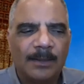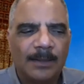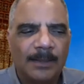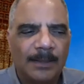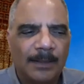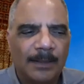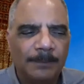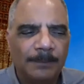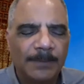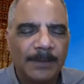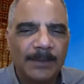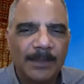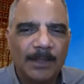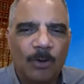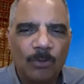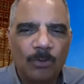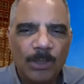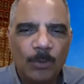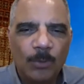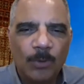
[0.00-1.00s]
um, that the
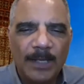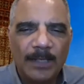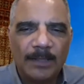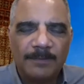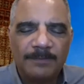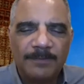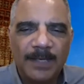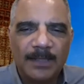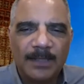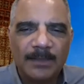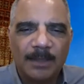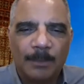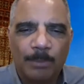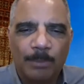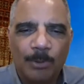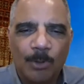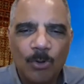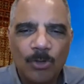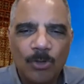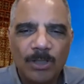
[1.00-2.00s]
only way to fix a
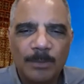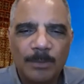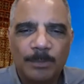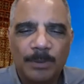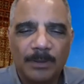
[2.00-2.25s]
broken